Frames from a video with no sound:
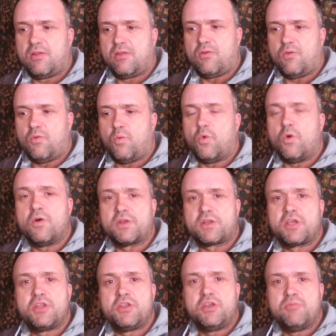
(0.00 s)
water
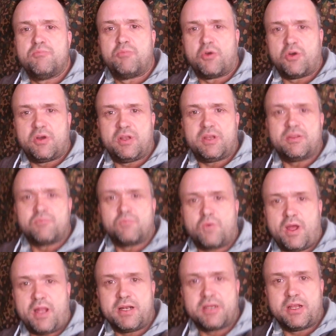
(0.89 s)
can you boil in
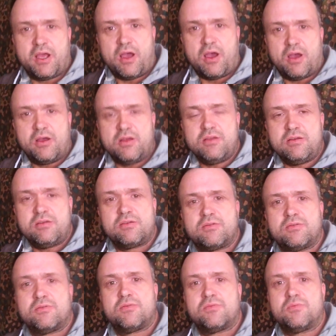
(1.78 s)
one go
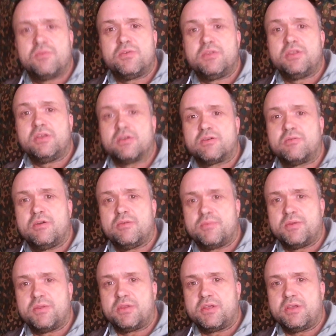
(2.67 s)
with the
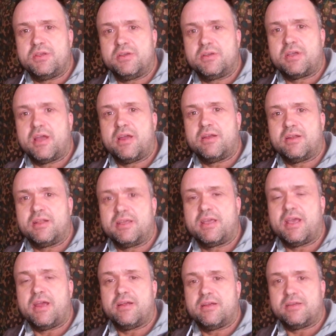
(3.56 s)
equipment that you currently
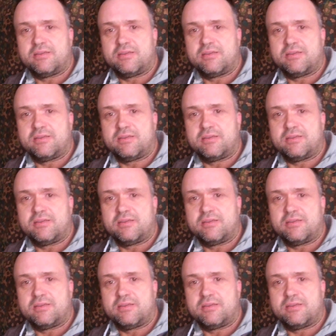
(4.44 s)
carry?